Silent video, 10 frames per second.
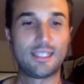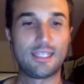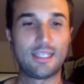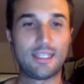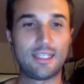
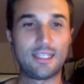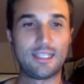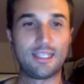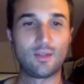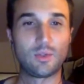
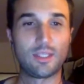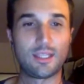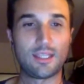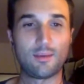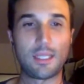The
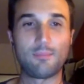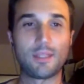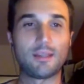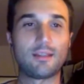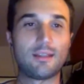only thing,
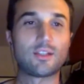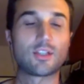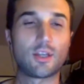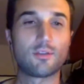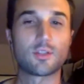
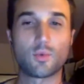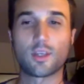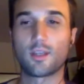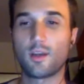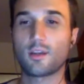there's a governance
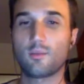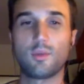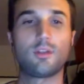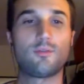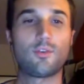working
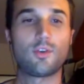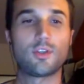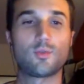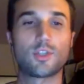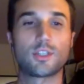document, of
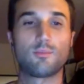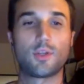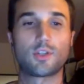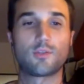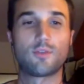course, which is a
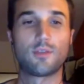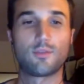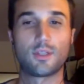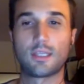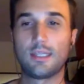bunch of
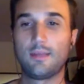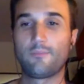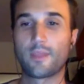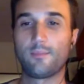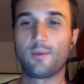different,
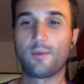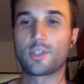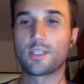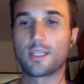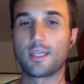
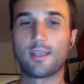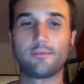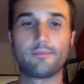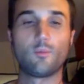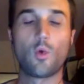which is
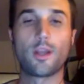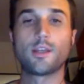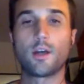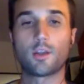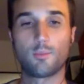
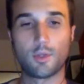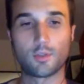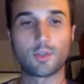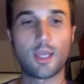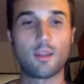one document
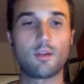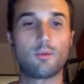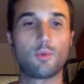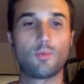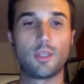
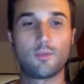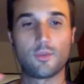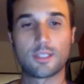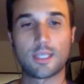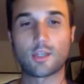altogether, but with
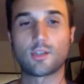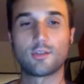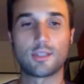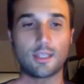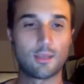different
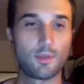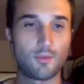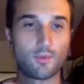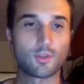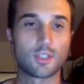sections that can be,
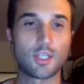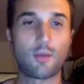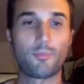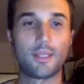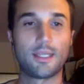of course,
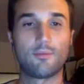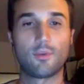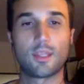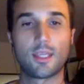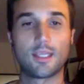adopted and
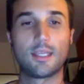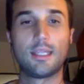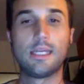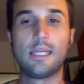everything.